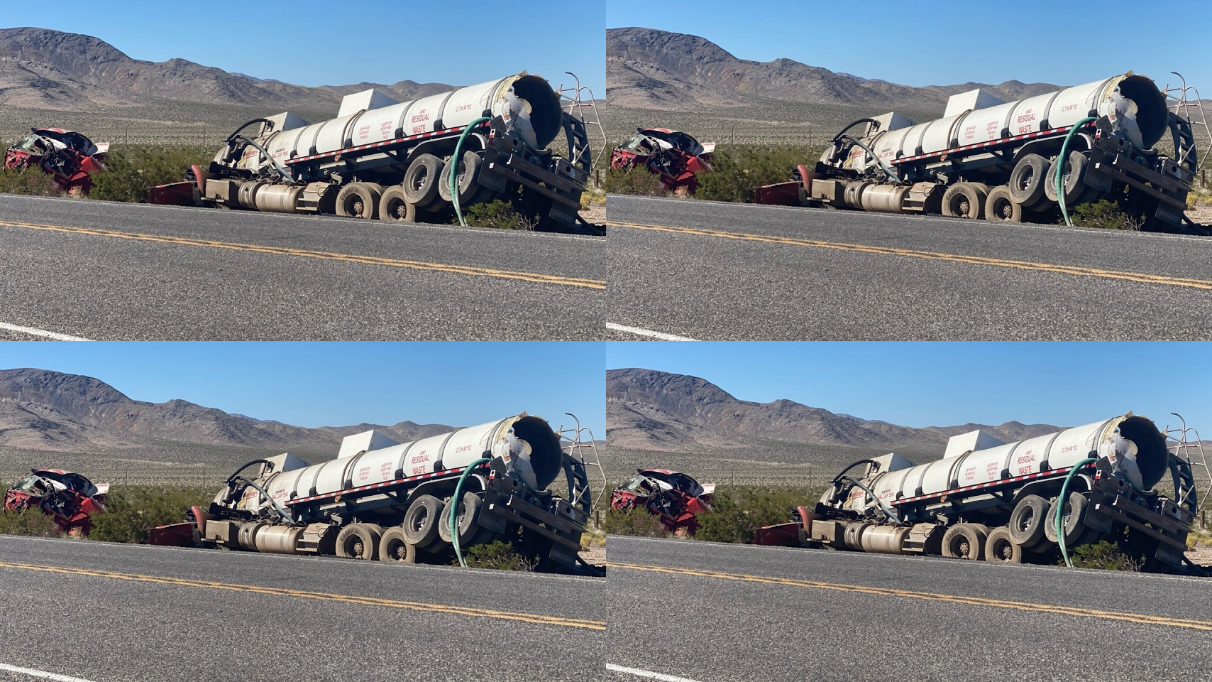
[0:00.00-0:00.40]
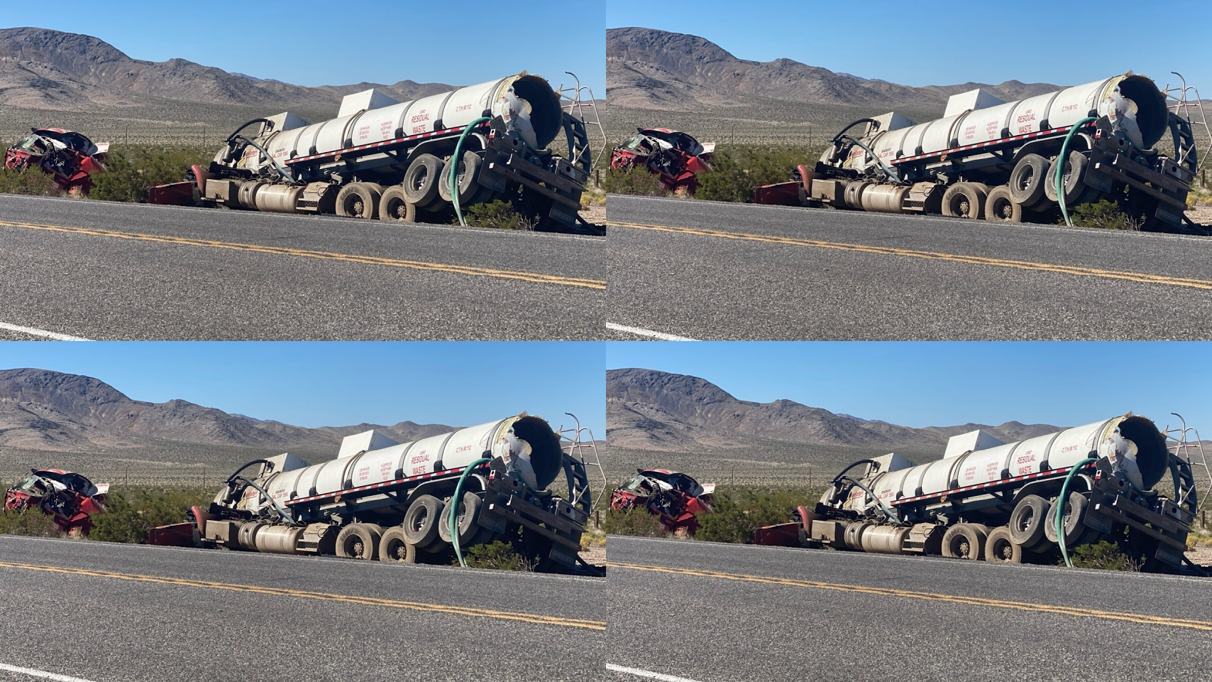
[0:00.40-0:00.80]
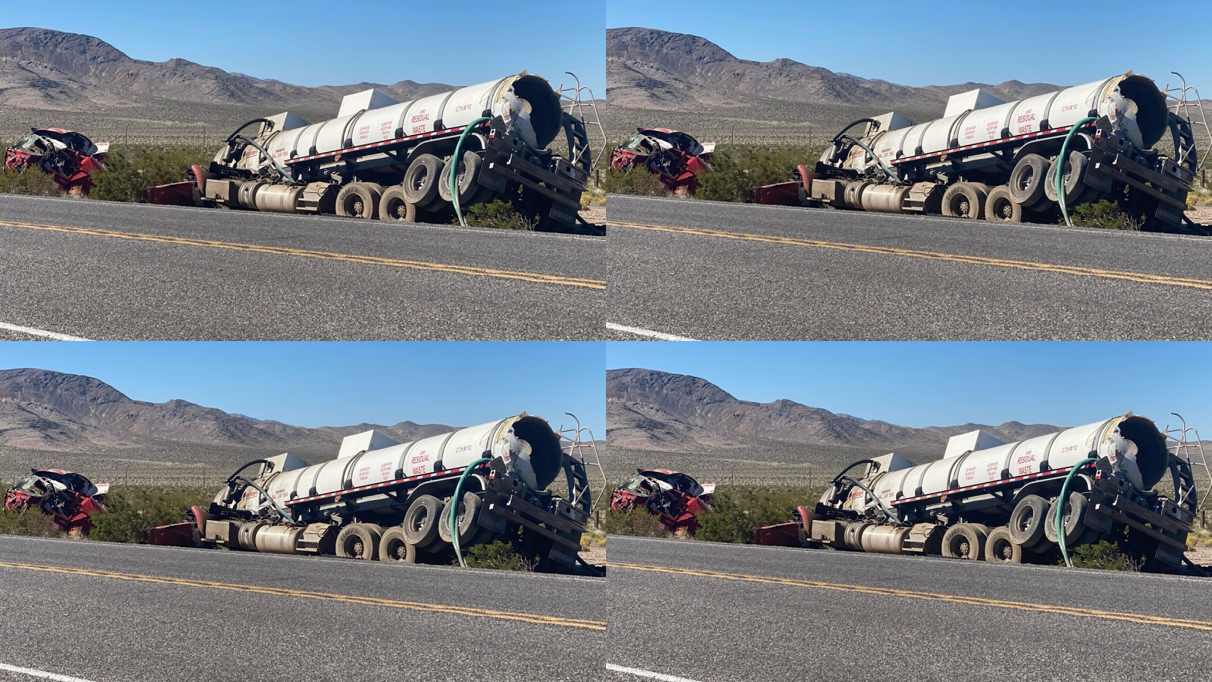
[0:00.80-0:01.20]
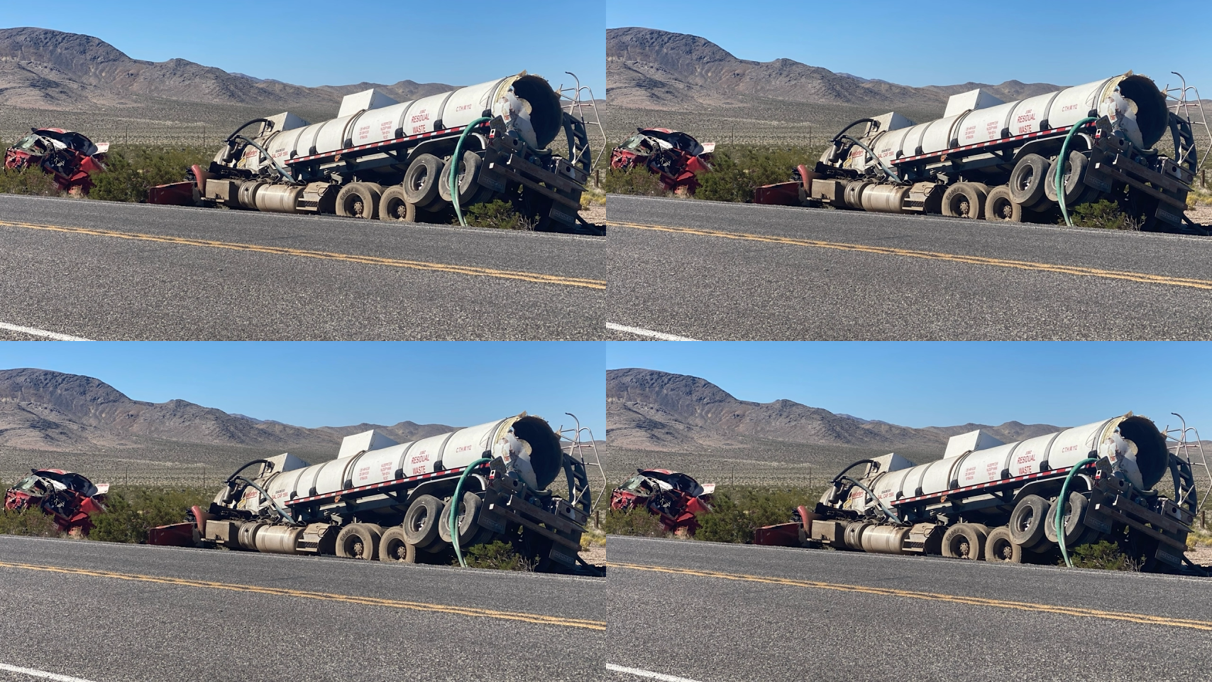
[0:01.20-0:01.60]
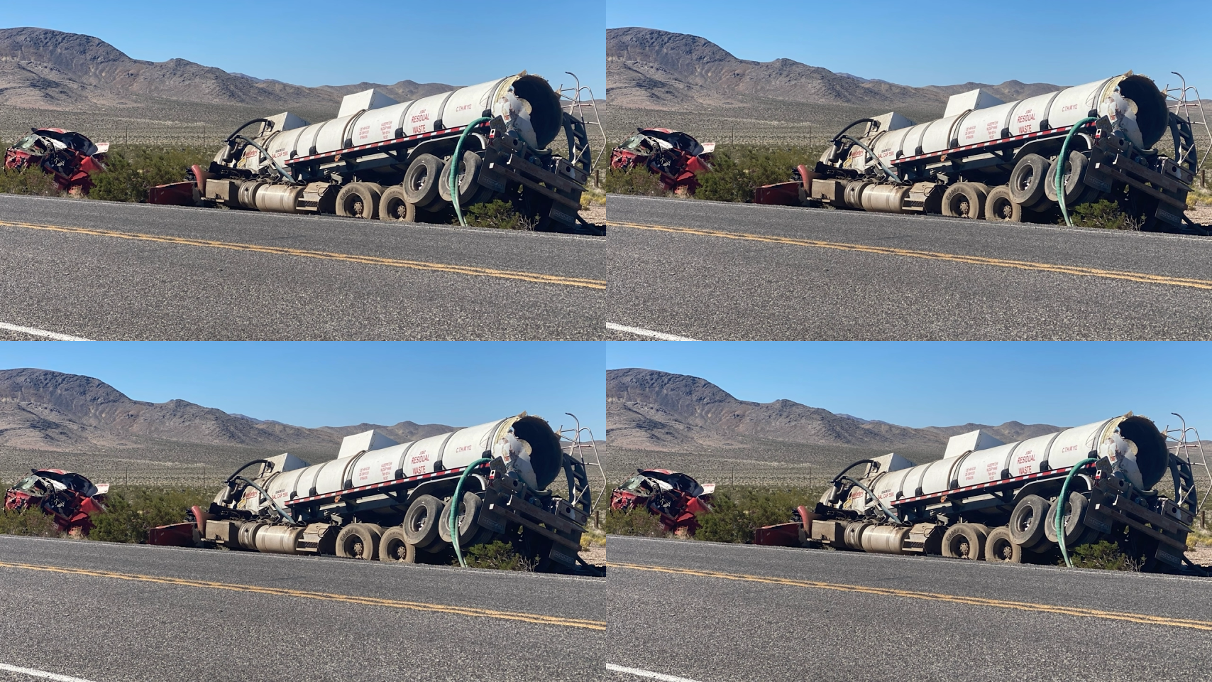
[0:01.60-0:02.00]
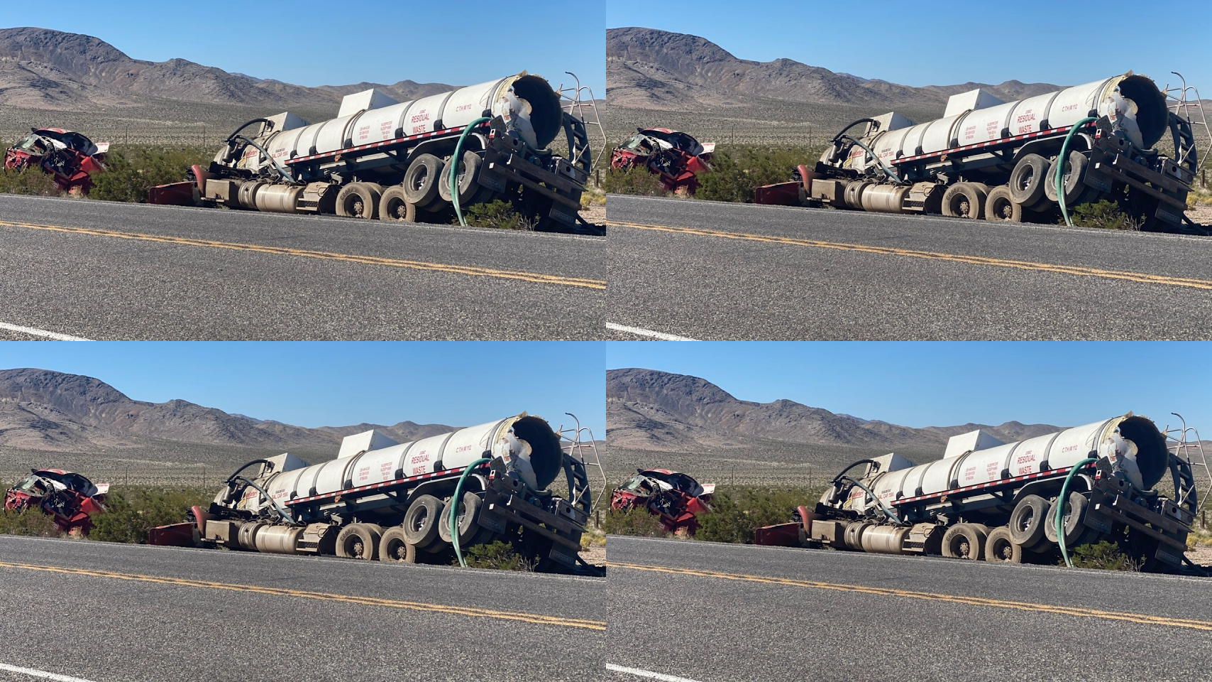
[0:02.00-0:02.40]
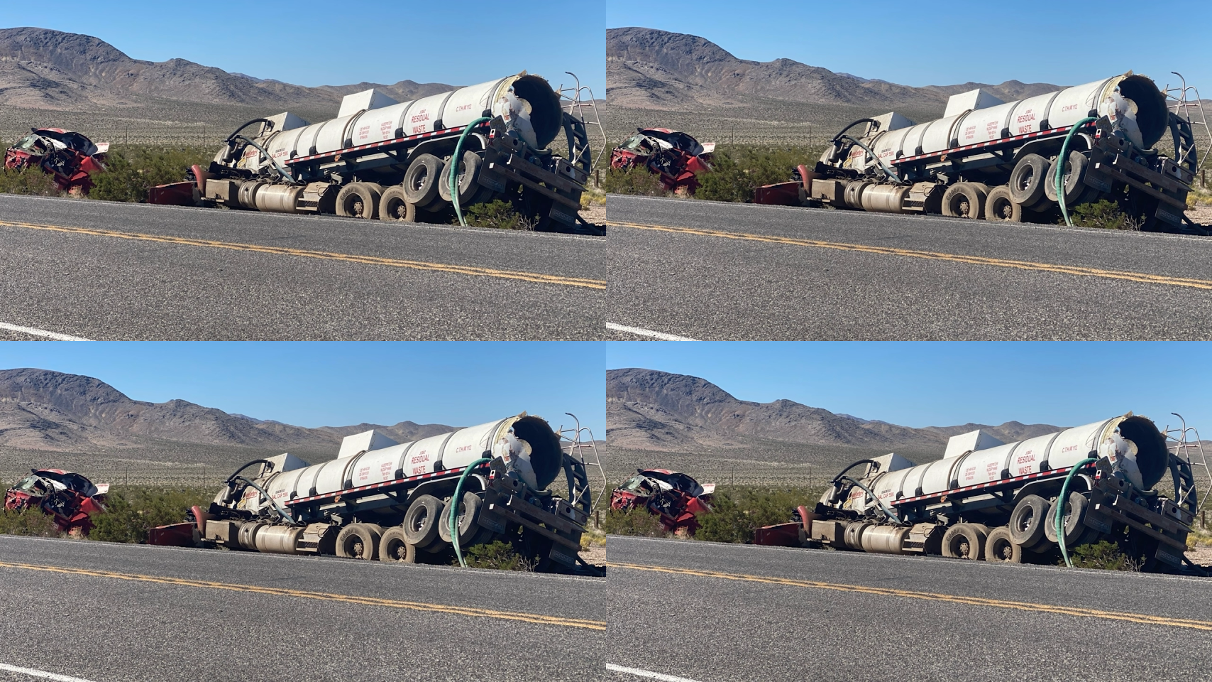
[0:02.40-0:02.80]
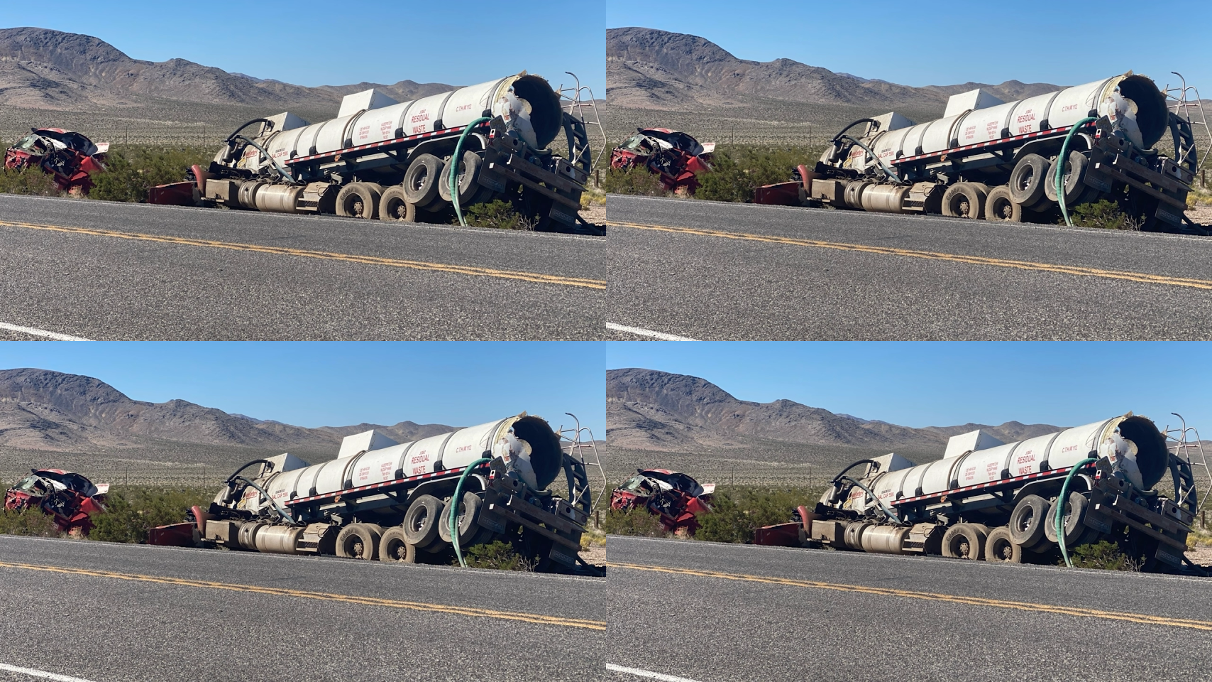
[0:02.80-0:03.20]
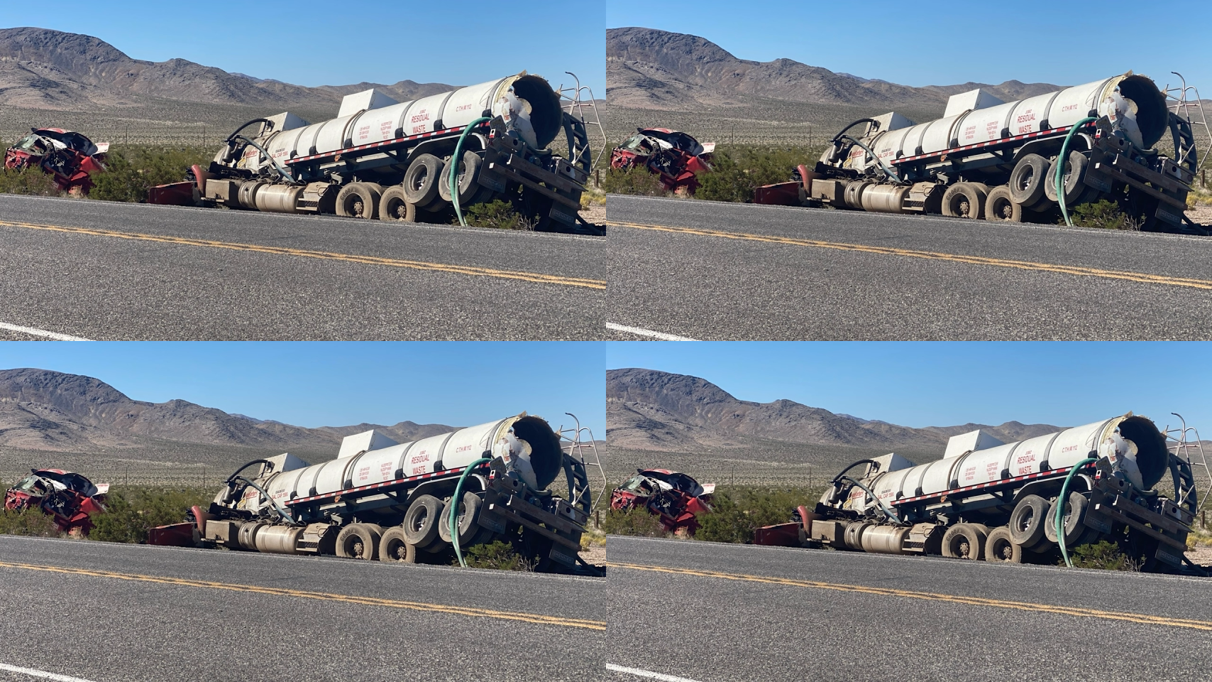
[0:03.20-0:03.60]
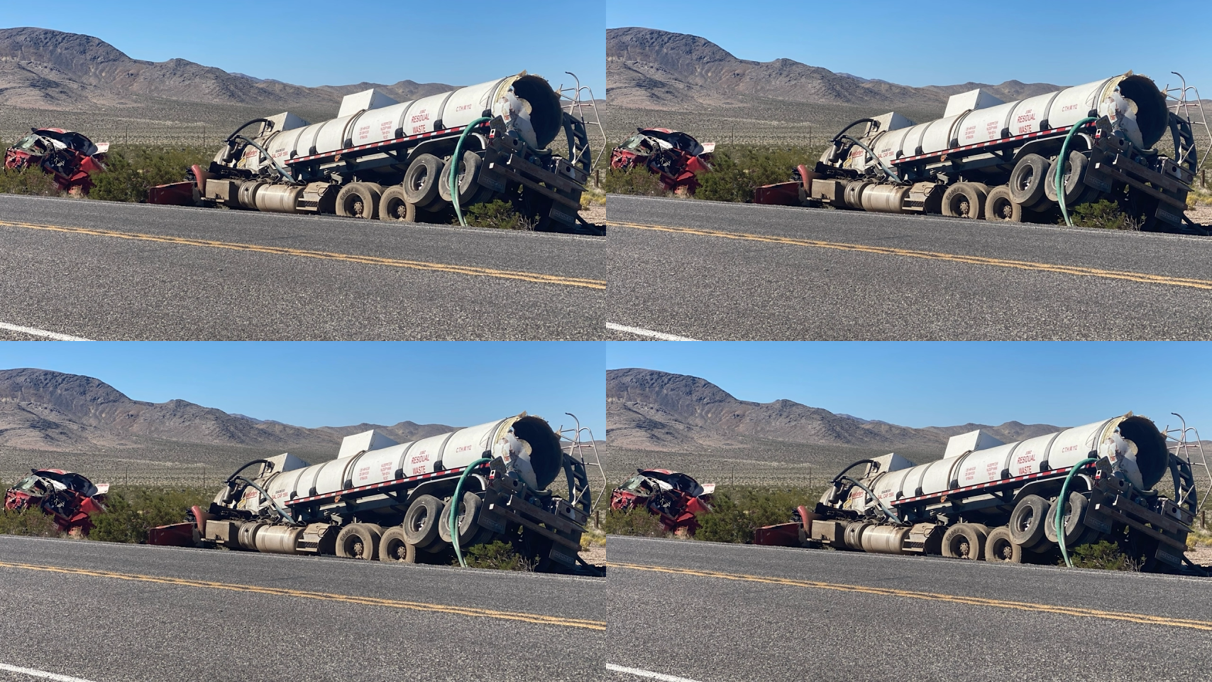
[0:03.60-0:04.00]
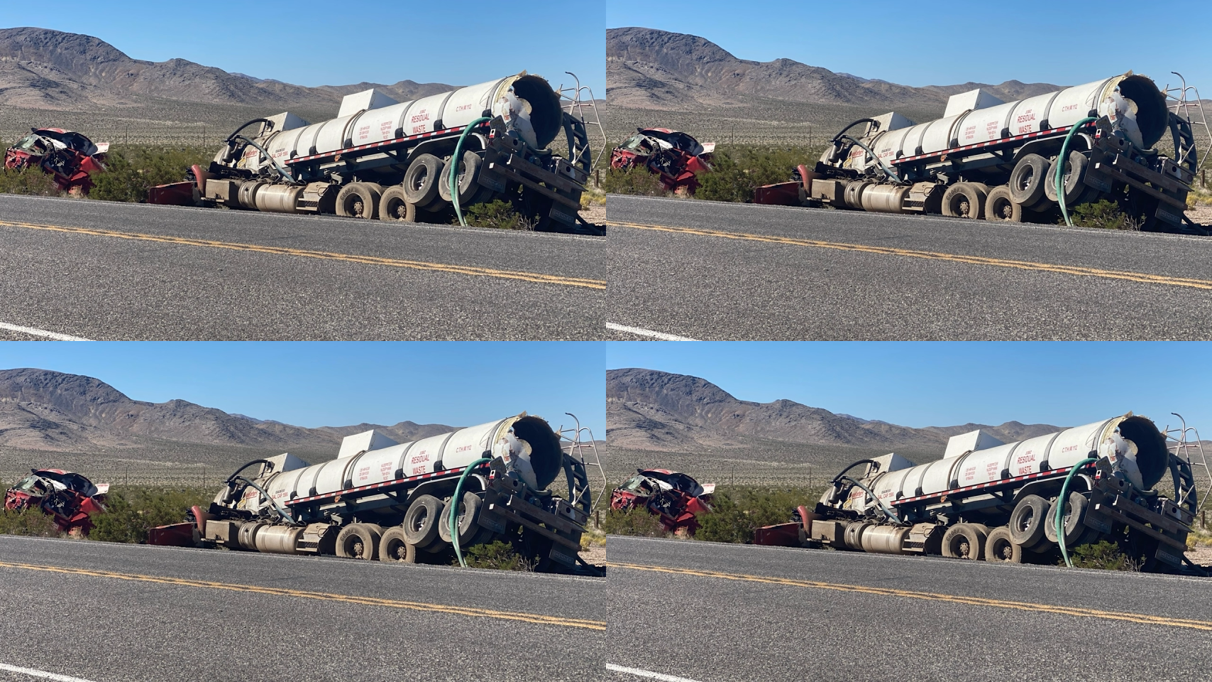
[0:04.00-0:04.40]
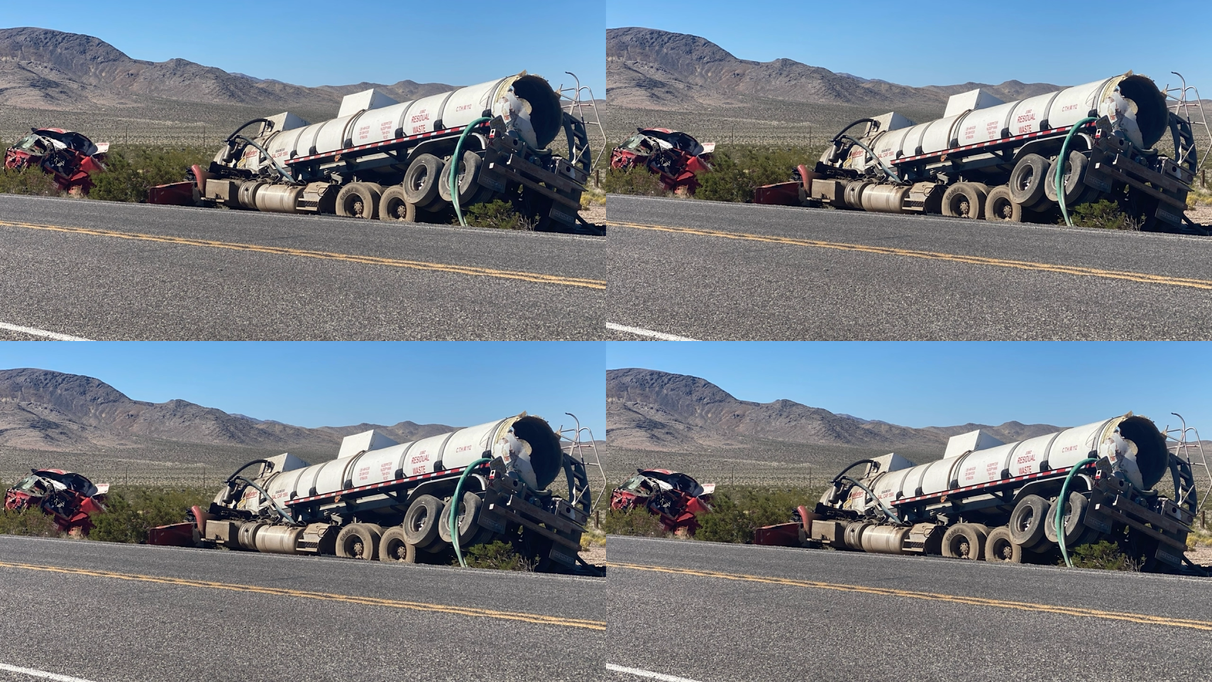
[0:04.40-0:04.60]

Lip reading: (no speaker visible)